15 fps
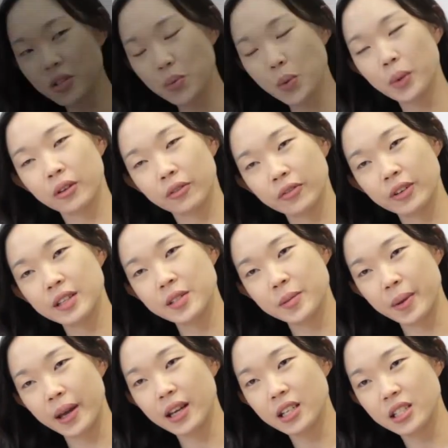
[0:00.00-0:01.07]
we were the first
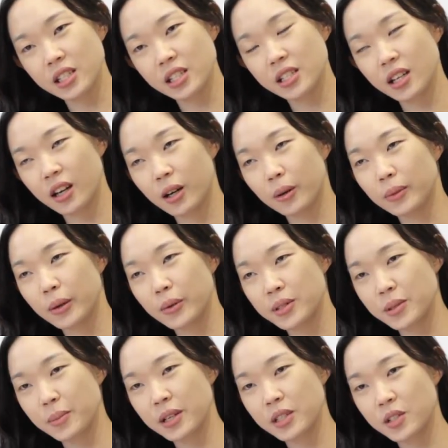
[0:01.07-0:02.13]
batch, there was a
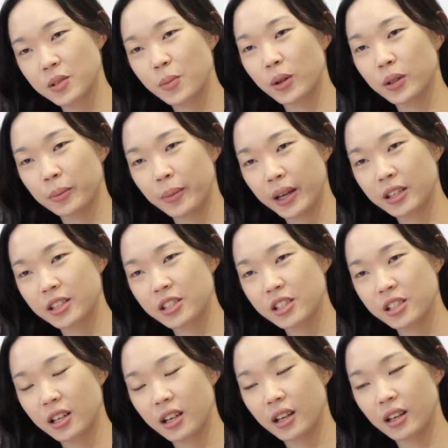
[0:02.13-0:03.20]
much smaller
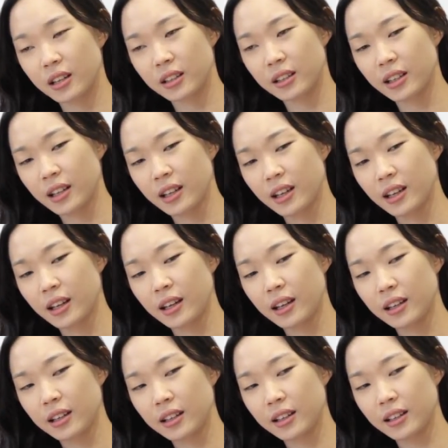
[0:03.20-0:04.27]
batch, and
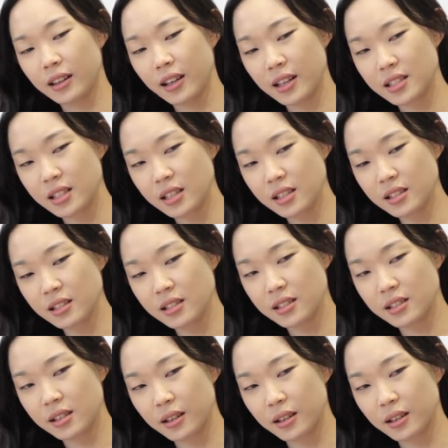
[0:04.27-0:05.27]
in that sense,